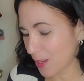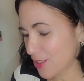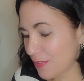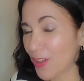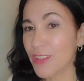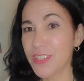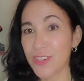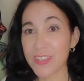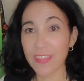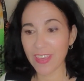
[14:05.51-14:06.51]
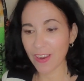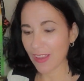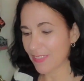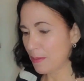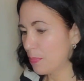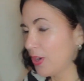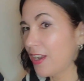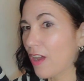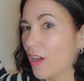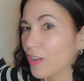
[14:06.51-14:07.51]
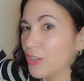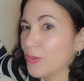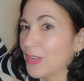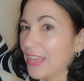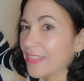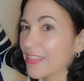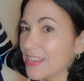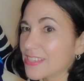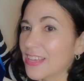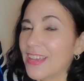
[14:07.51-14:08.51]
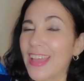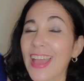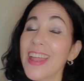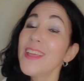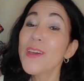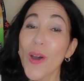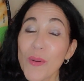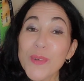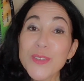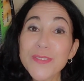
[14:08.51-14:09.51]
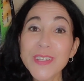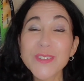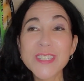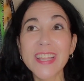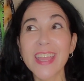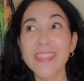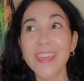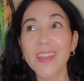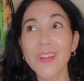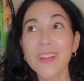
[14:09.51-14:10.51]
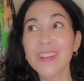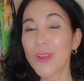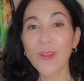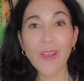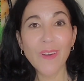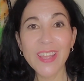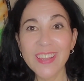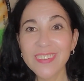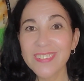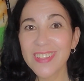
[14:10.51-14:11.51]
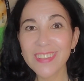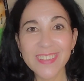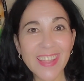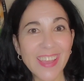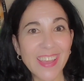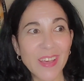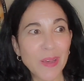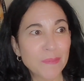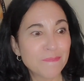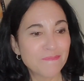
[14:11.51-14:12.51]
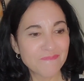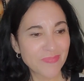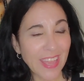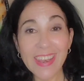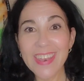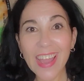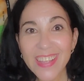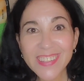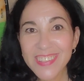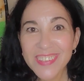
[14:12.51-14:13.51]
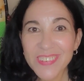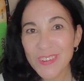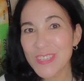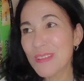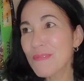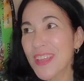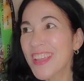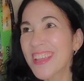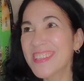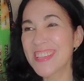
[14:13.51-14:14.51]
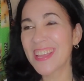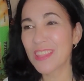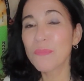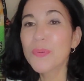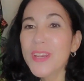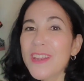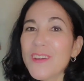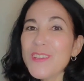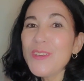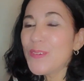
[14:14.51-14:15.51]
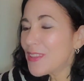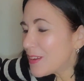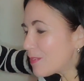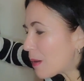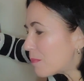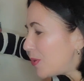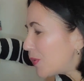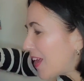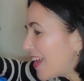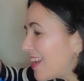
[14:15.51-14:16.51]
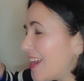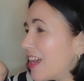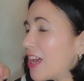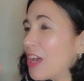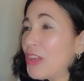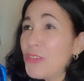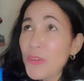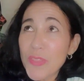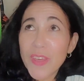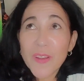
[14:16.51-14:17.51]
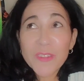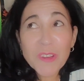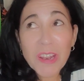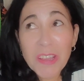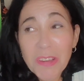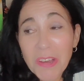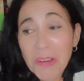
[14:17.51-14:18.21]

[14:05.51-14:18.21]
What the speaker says: because the volunteers are there and they put it on you like this. And it almost feels like they are crowning like a knight or something. It's like they put it on you and they wrap you in and you're there and you're like,